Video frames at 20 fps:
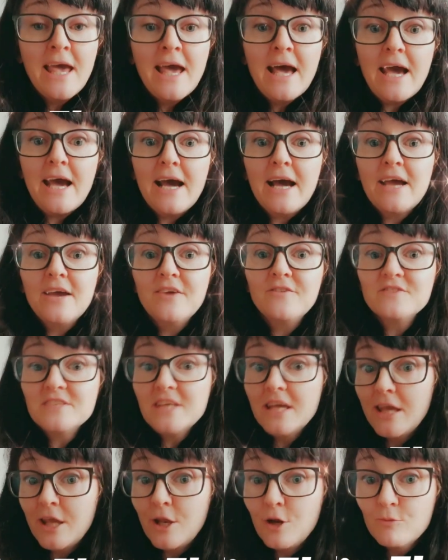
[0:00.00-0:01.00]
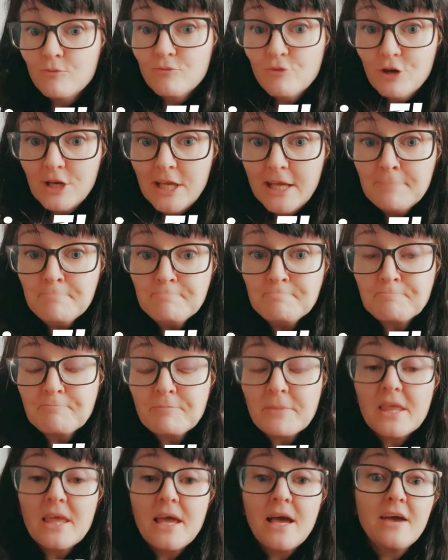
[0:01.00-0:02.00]
I've taken up running,
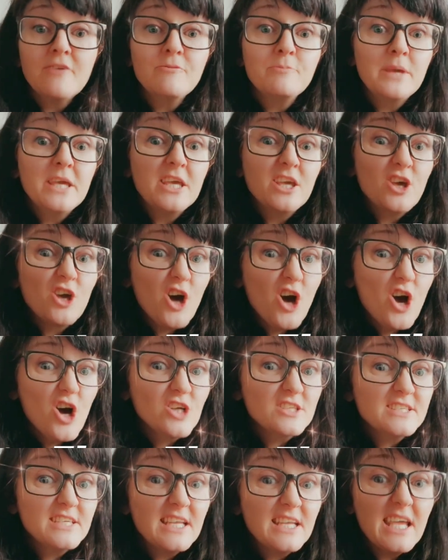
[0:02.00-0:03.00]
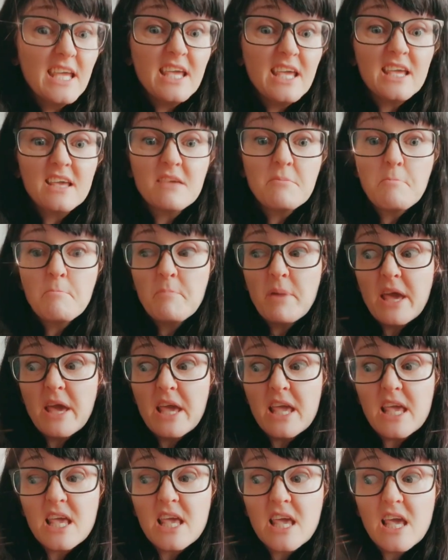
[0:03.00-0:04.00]
I've been gardening,
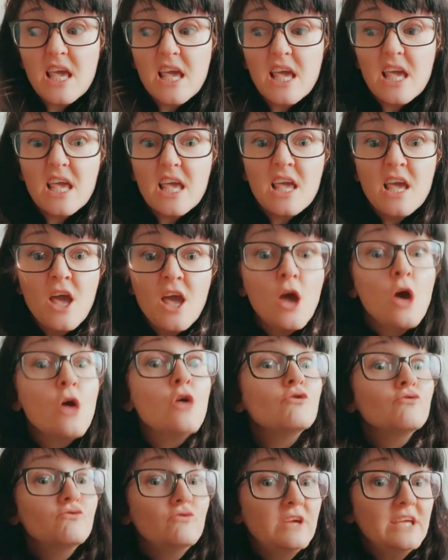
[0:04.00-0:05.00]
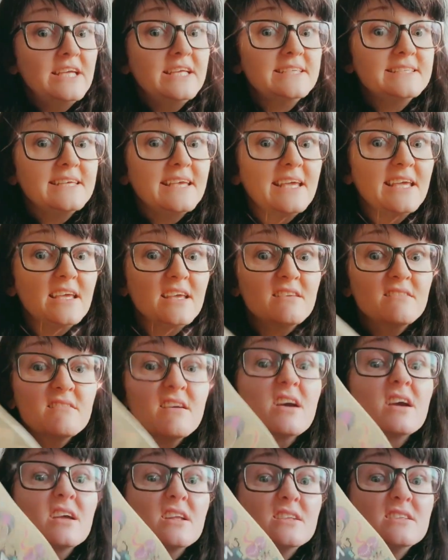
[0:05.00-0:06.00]
baking, reading.
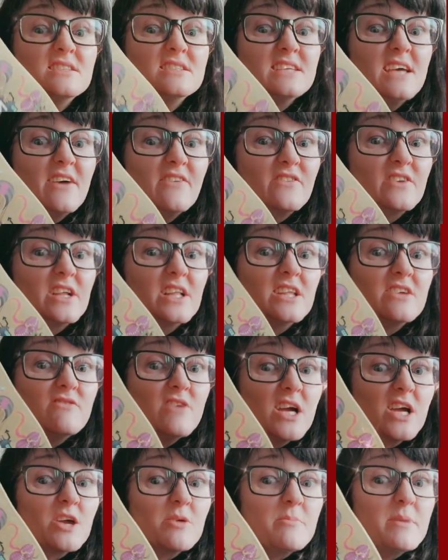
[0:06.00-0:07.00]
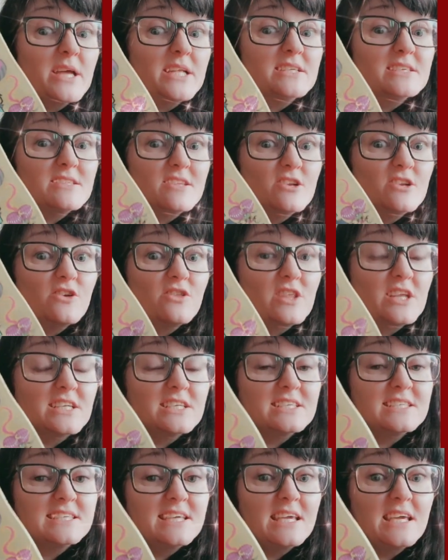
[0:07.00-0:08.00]
Can definitely recommend the Nothing to
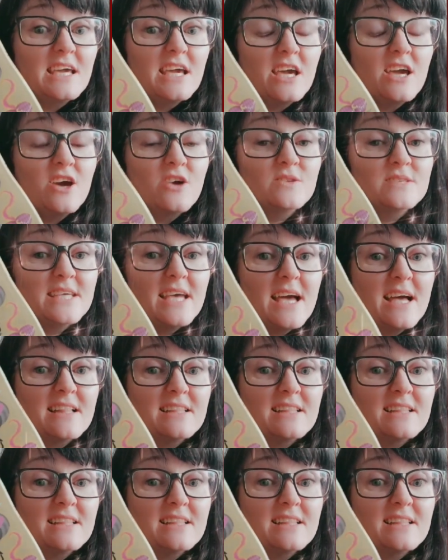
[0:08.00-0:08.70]
See Here Hotel,